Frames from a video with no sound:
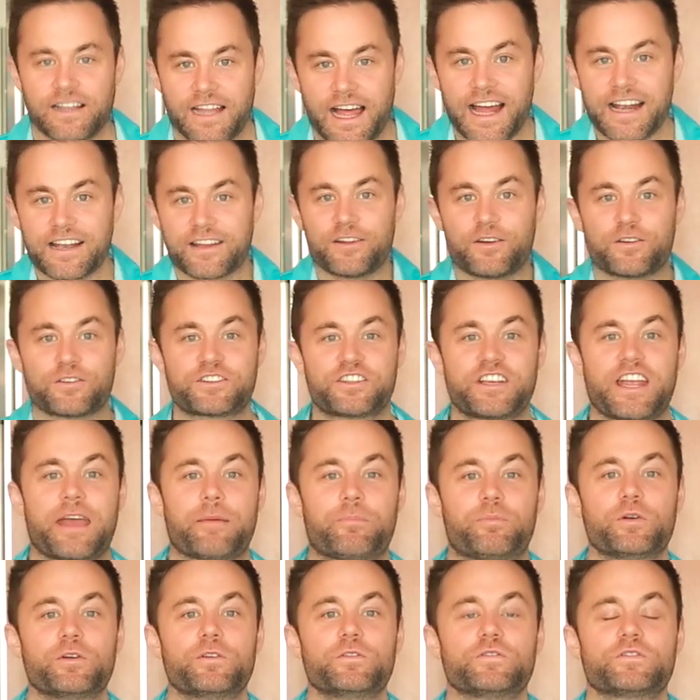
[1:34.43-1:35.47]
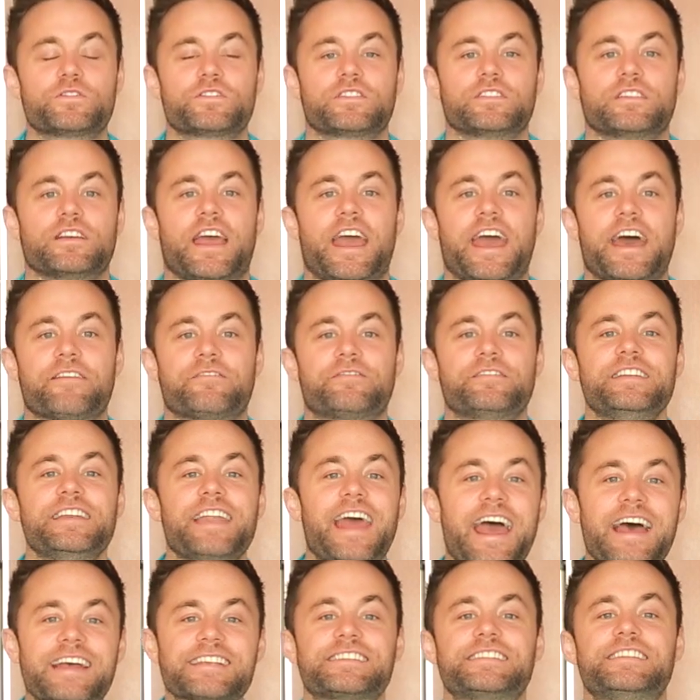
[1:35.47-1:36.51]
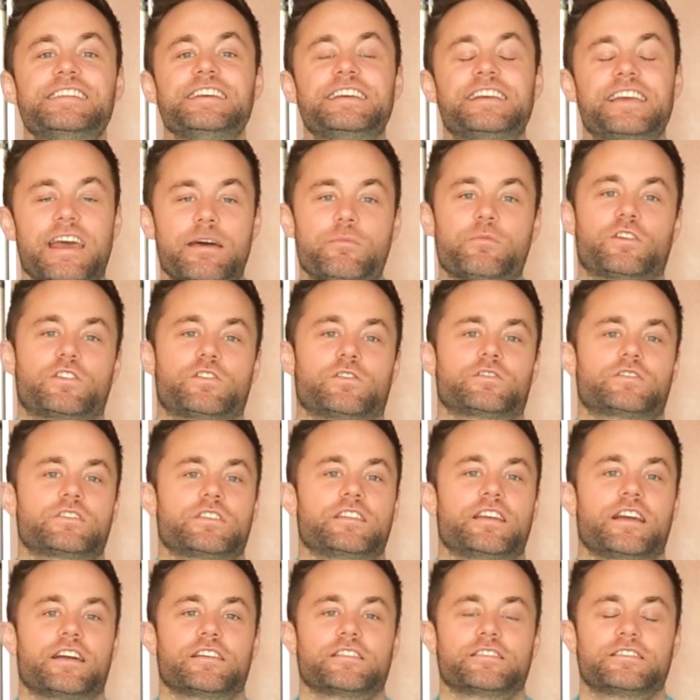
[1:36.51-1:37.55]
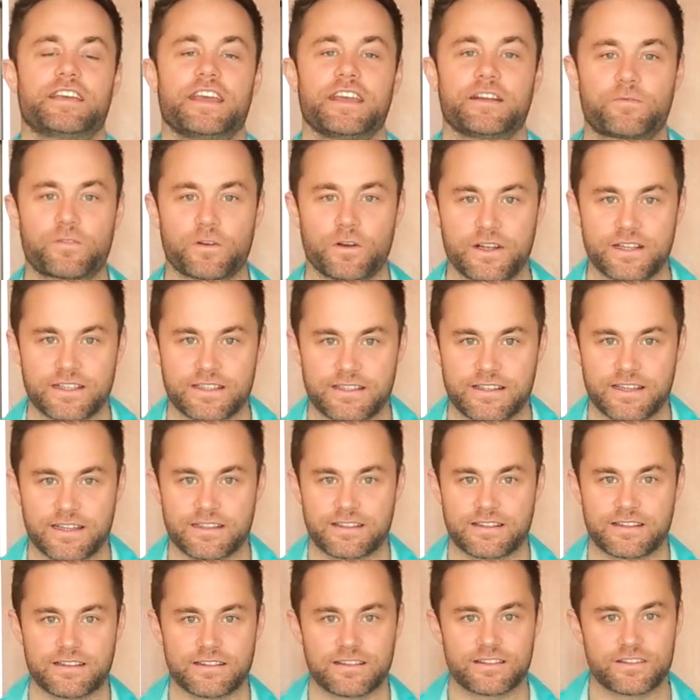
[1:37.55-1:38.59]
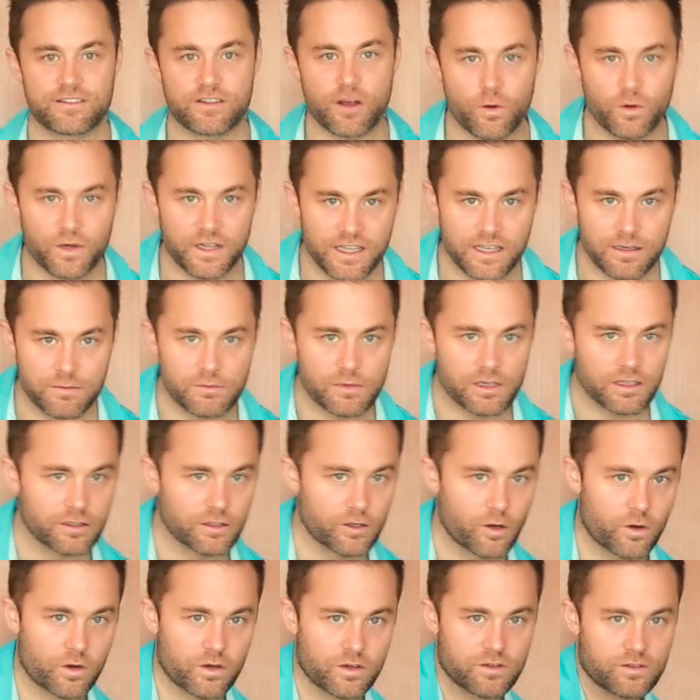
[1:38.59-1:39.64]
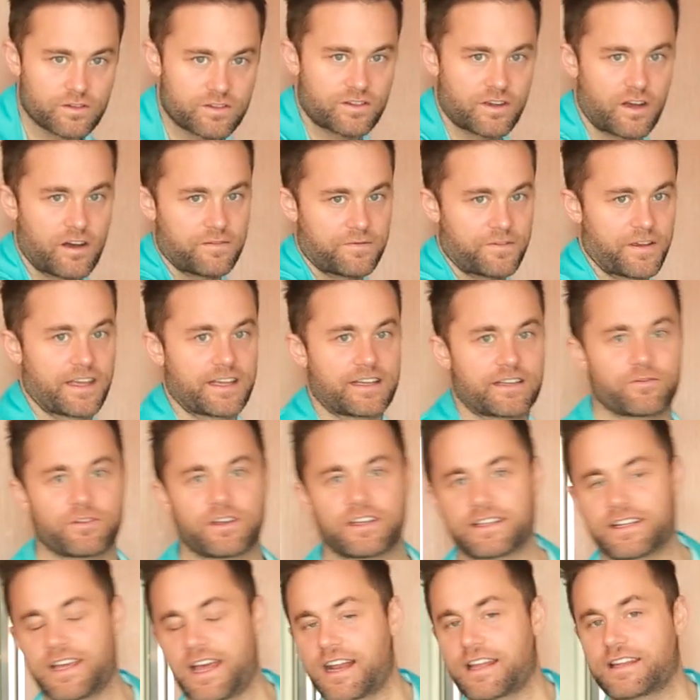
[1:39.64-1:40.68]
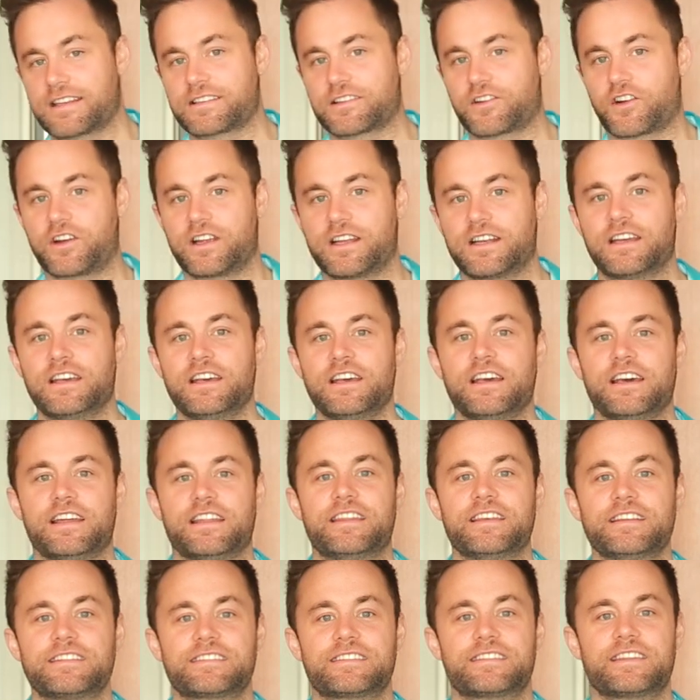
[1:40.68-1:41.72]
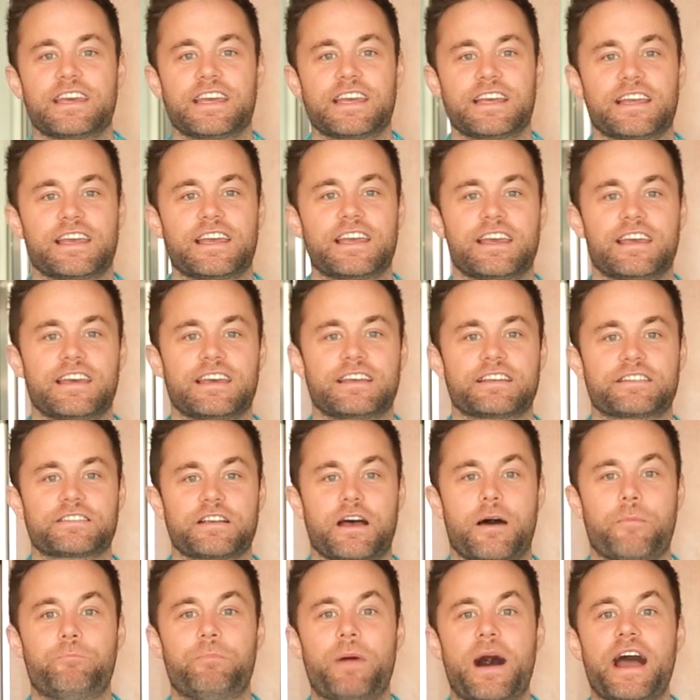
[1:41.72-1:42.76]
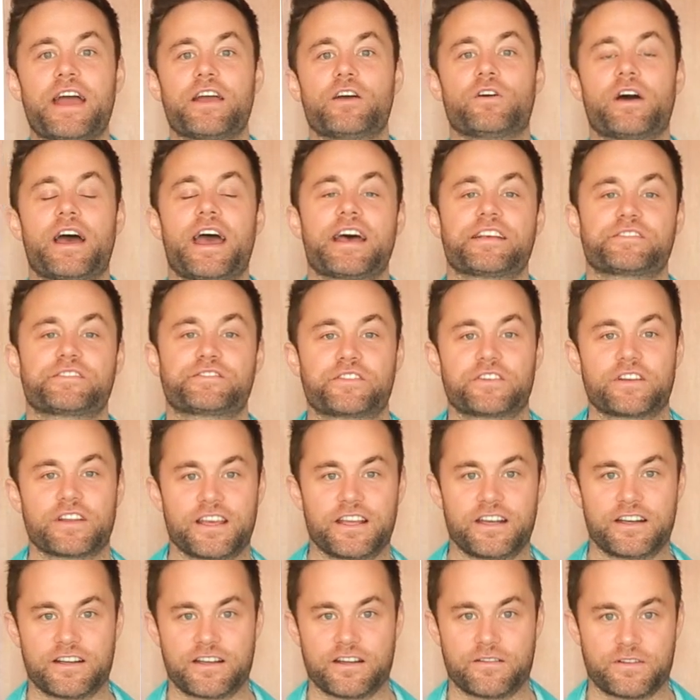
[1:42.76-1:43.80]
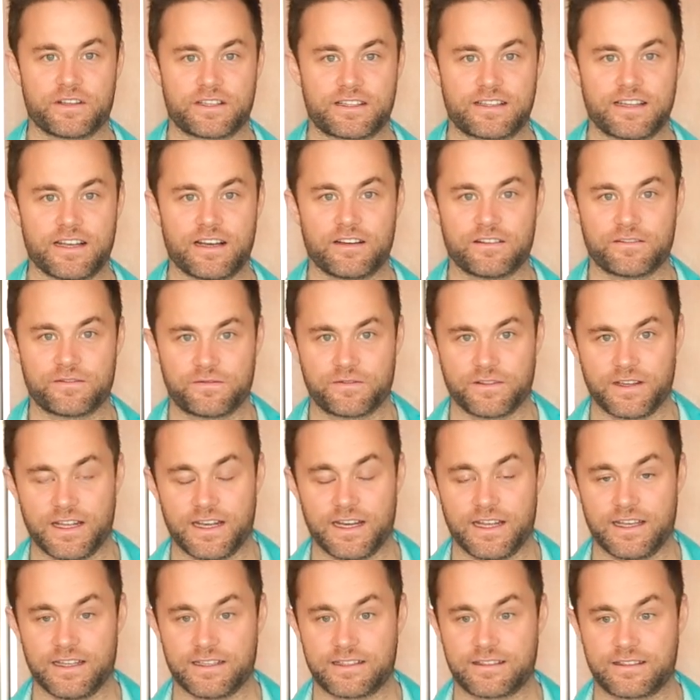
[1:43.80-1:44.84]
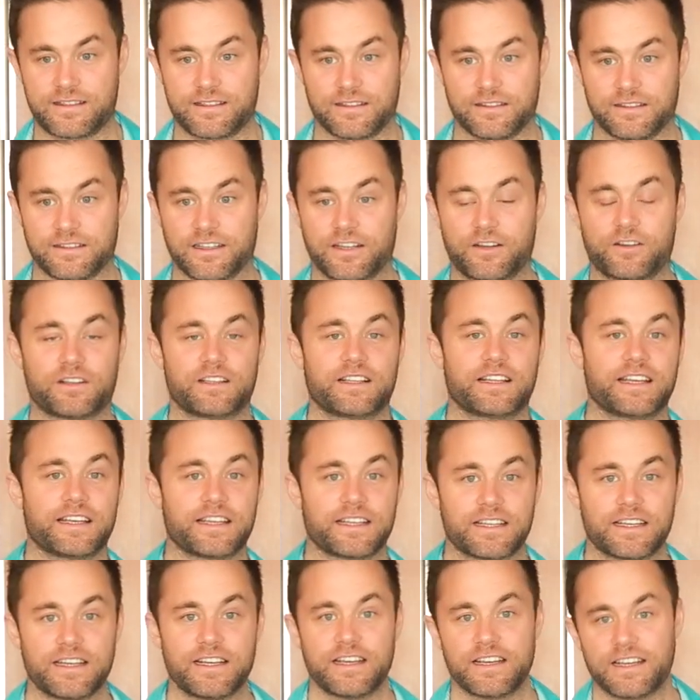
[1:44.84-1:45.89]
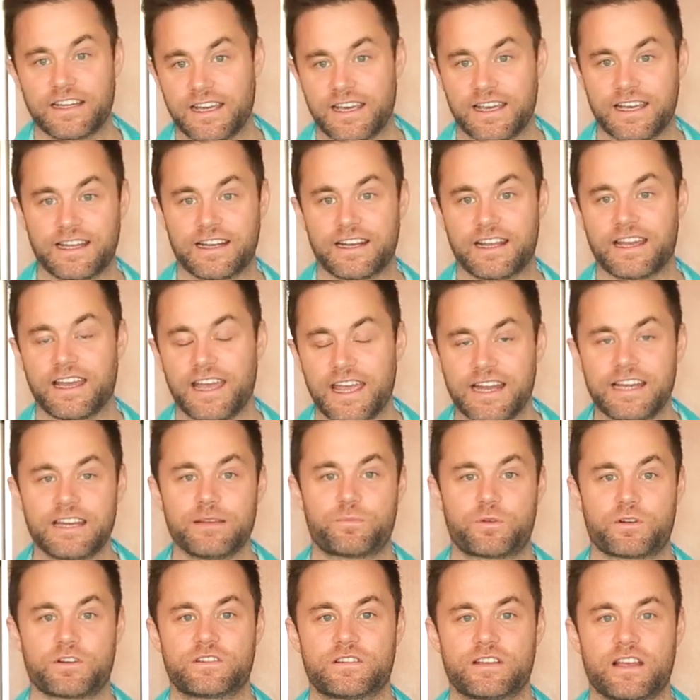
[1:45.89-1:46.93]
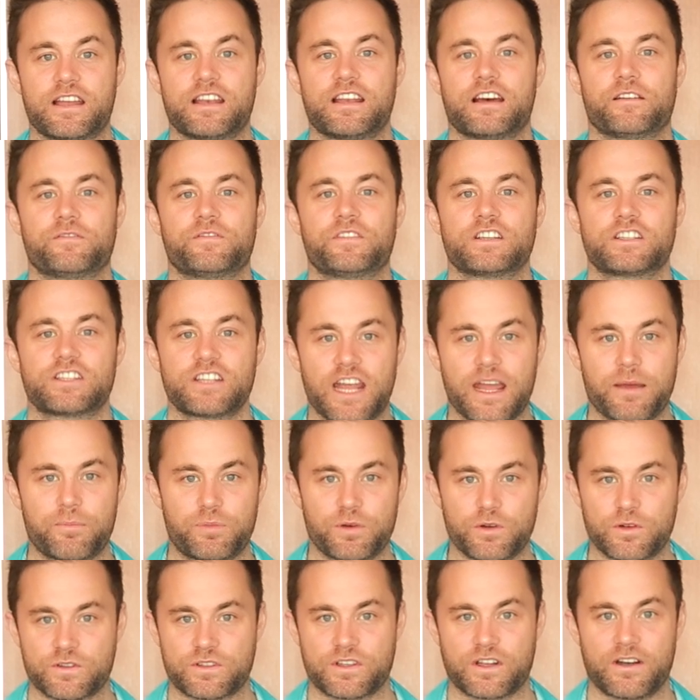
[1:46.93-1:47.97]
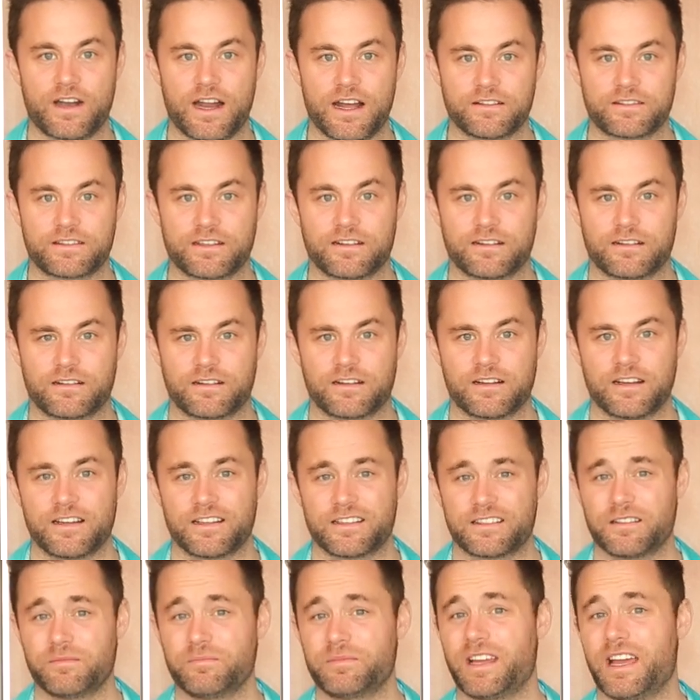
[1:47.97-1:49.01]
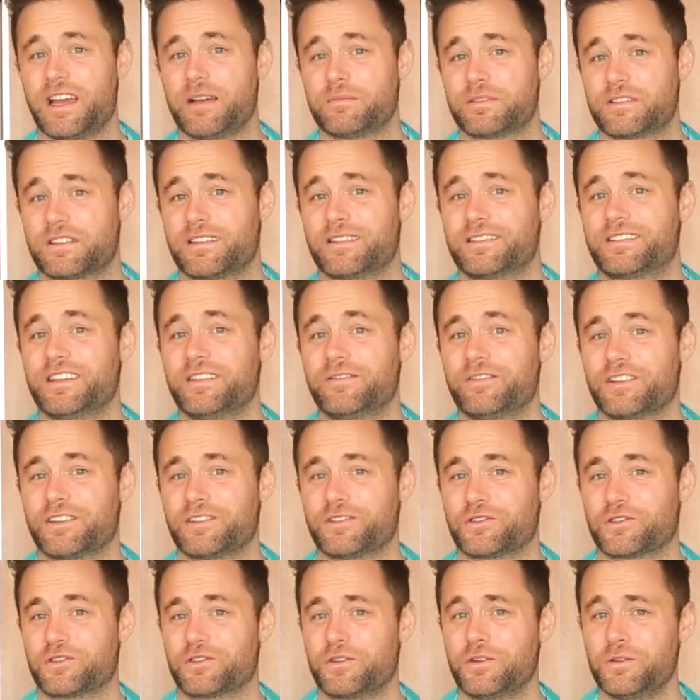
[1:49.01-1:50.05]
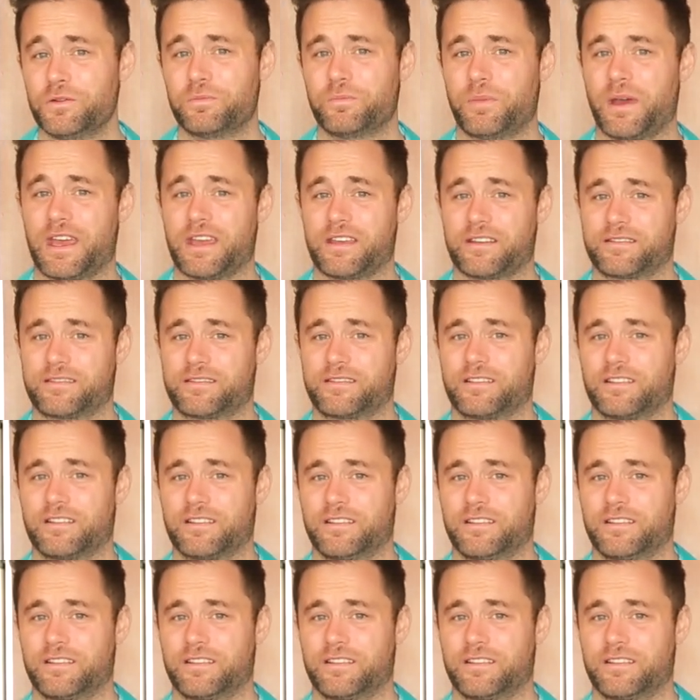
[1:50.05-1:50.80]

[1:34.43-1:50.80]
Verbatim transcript: lot of those shampoos have nasty chemicals in there. Take for instance, sodium lauryl sulfate. Can we get that on the screen? This thing is a biohazard in and of itself, and it's literally in 80% of the shampoos that are out there. Sometimes it's even in your toothpaste.